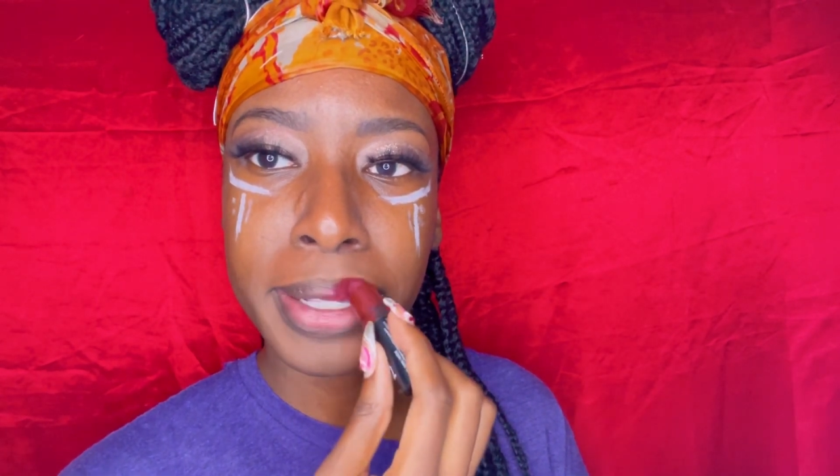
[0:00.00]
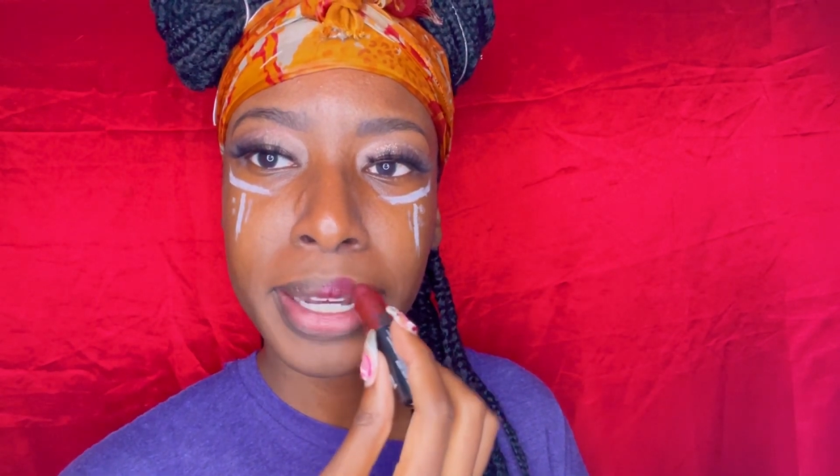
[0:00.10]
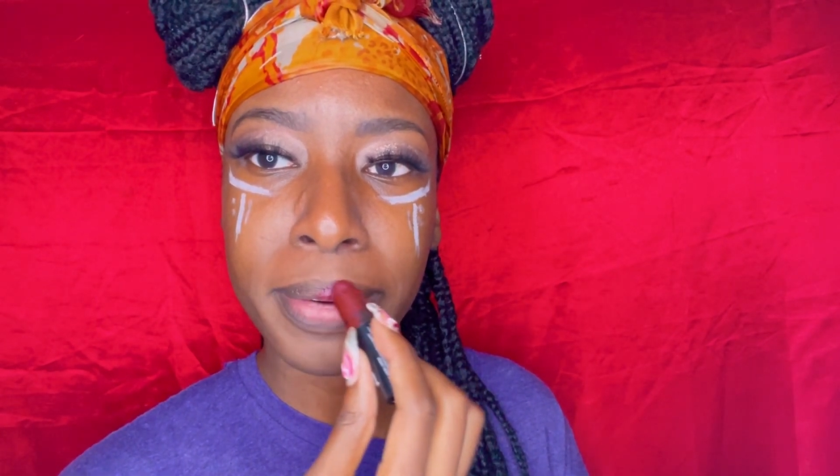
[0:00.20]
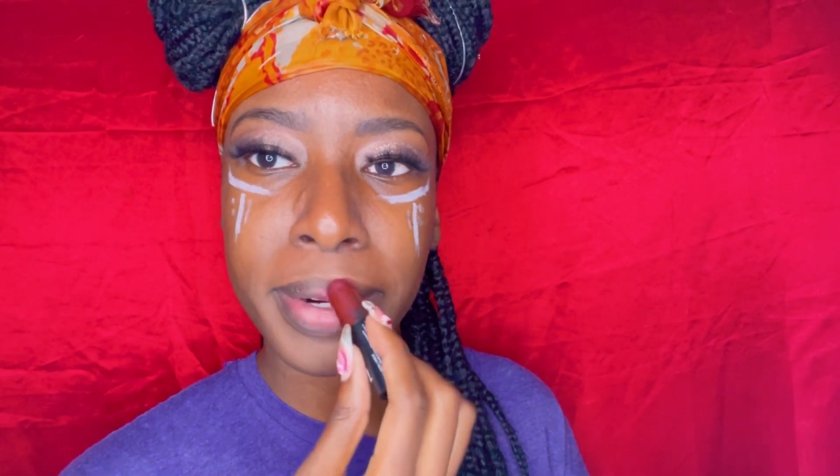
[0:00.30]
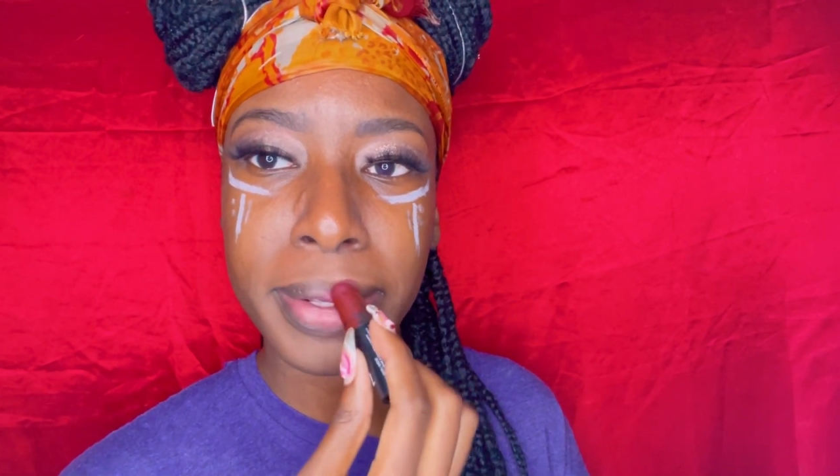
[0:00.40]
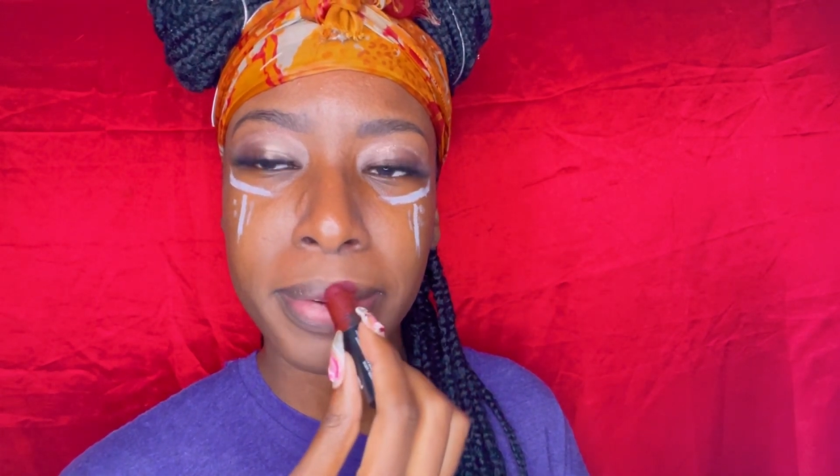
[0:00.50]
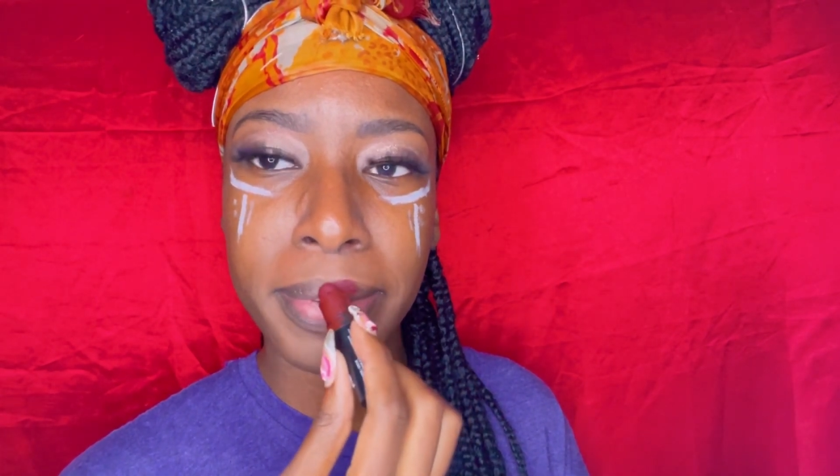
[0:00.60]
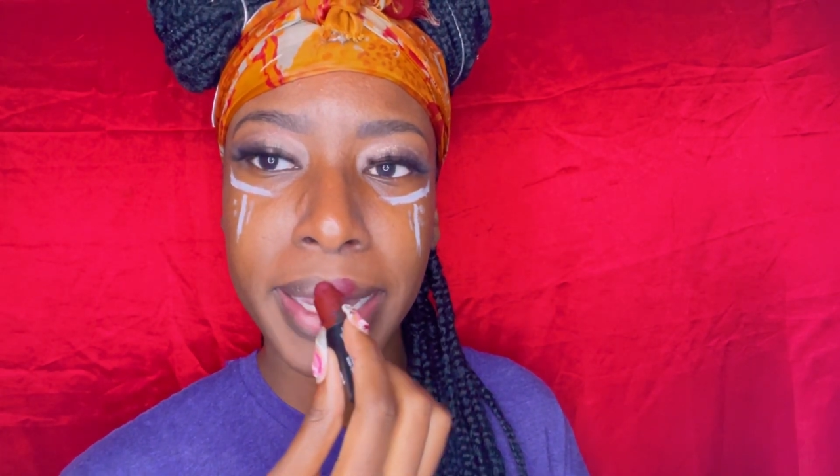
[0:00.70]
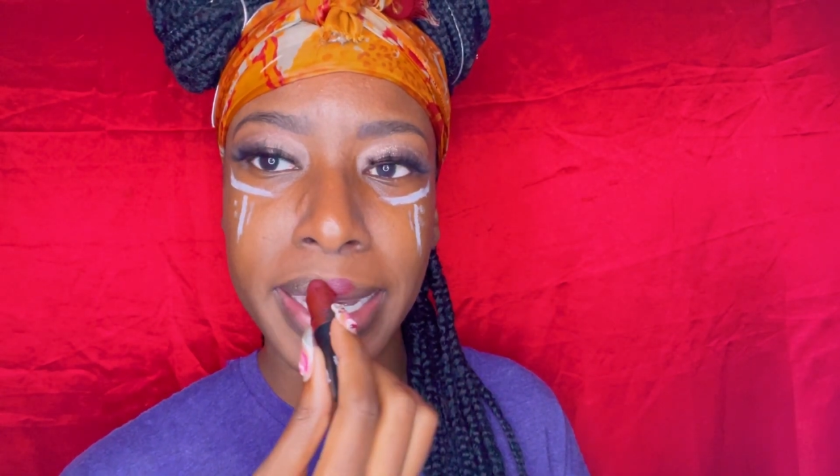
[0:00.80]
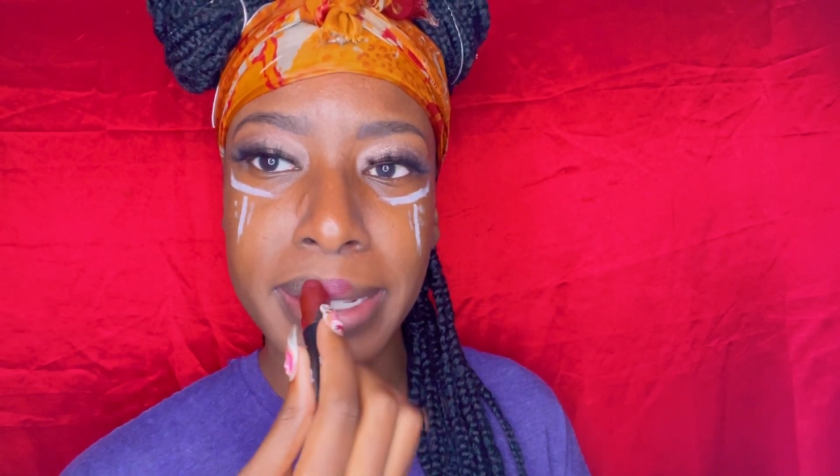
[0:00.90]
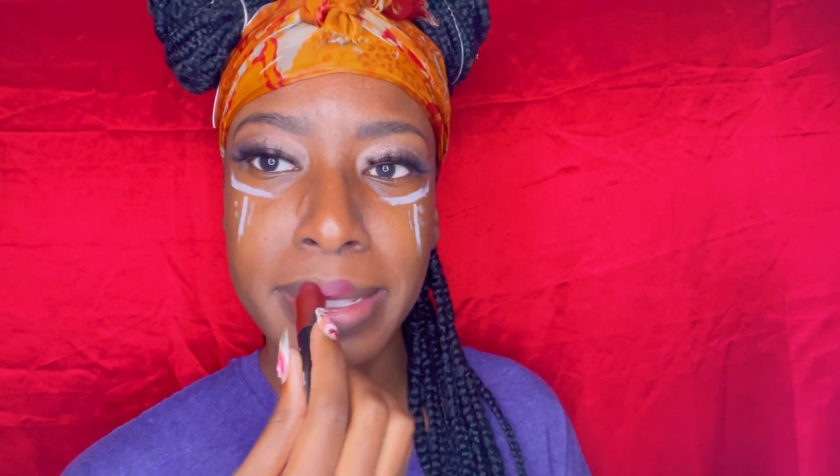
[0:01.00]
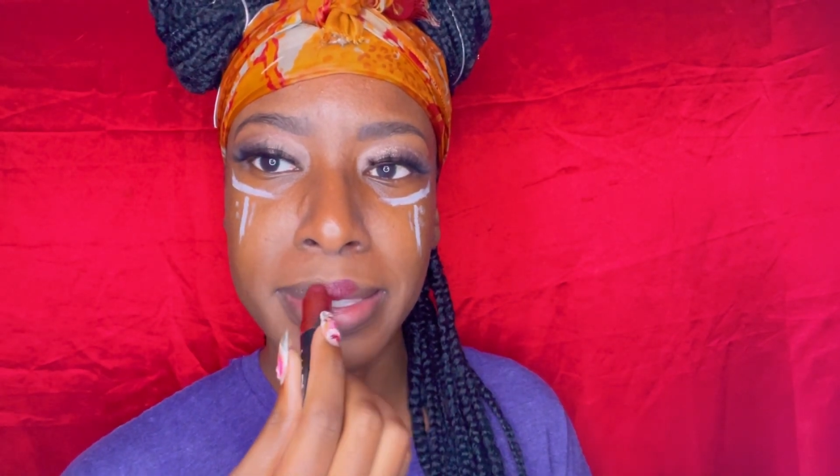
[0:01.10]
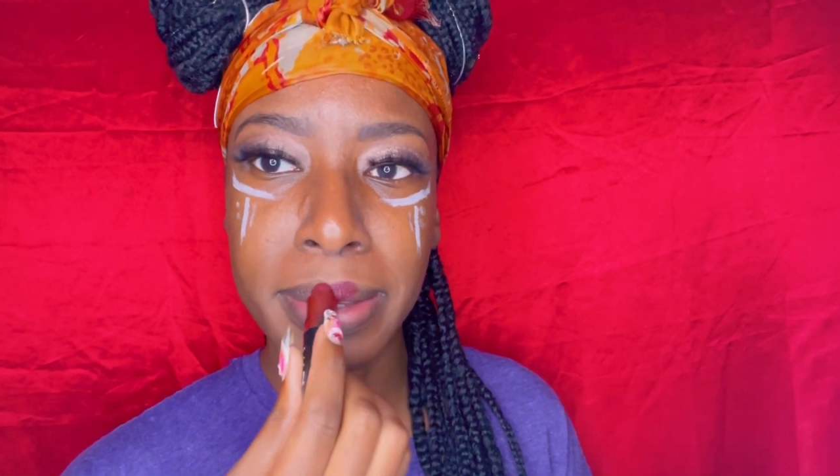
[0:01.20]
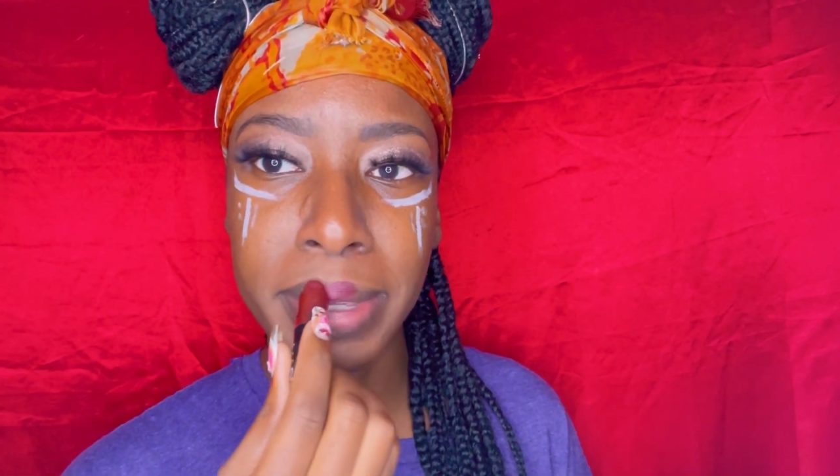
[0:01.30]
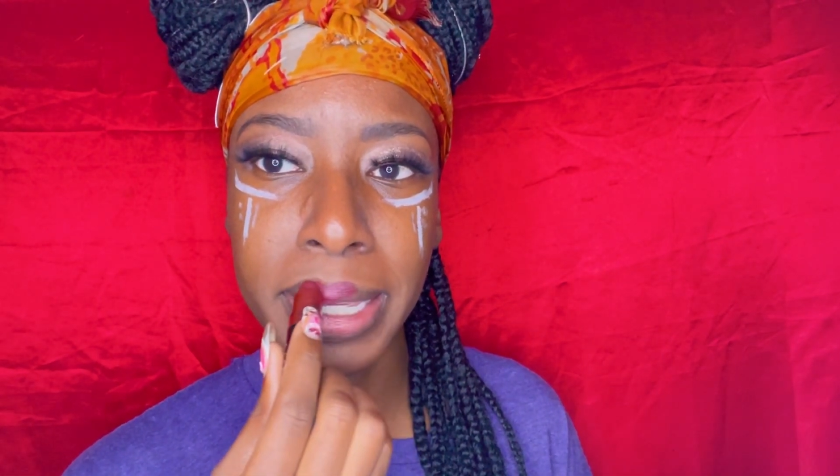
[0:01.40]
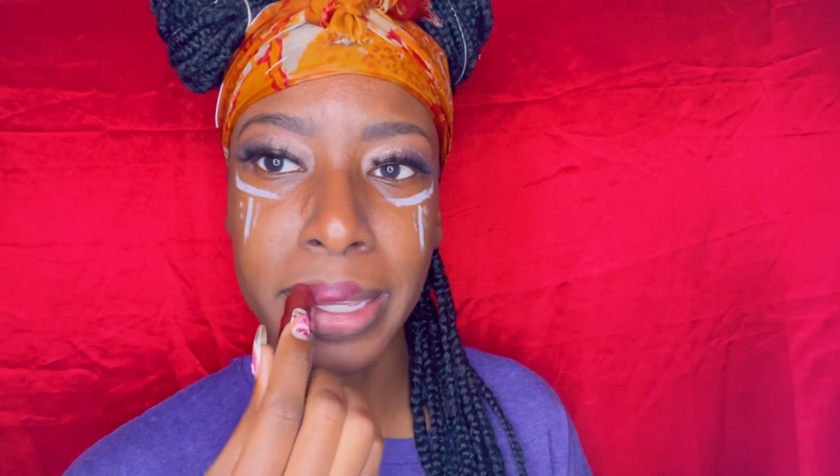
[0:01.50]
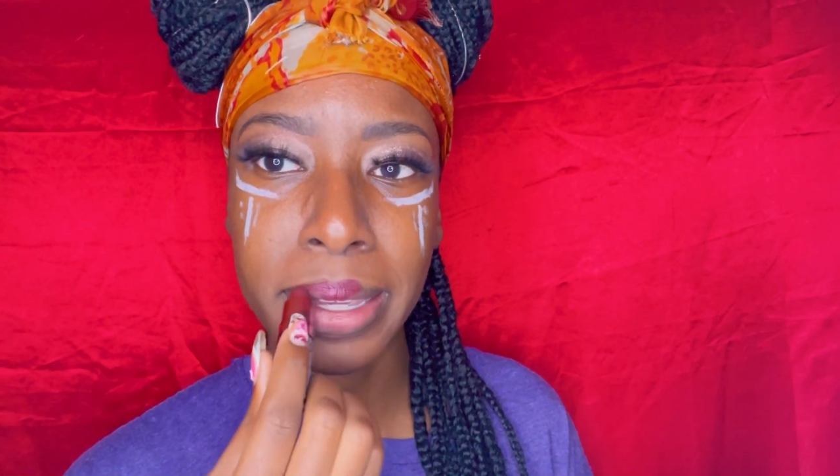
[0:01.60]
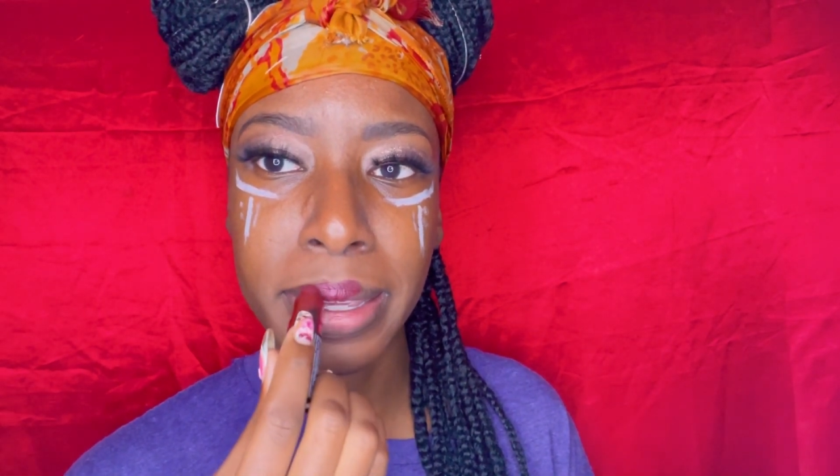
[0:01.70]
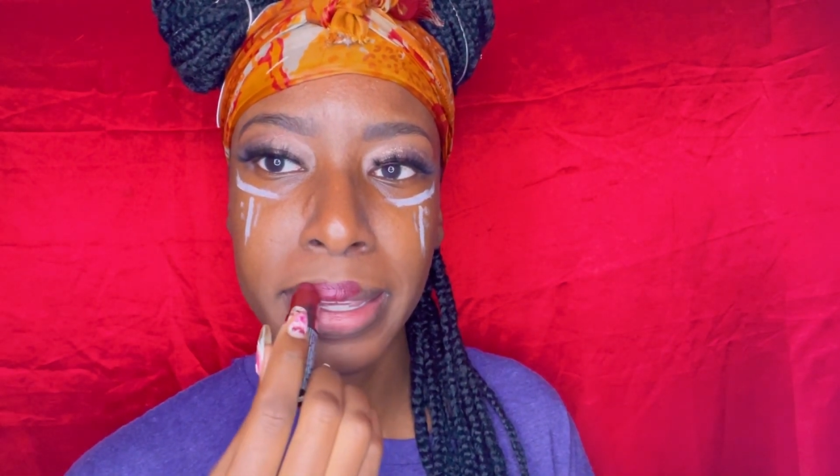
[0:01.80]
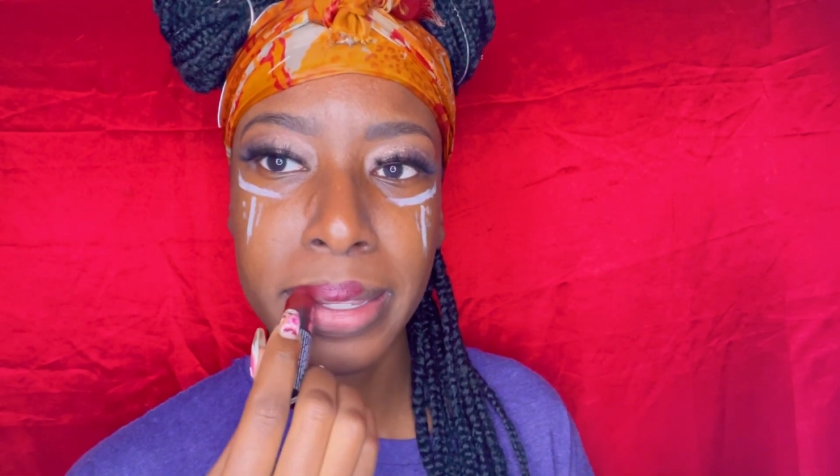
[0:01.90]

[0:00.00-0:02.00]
looked like one of the Wayans to me.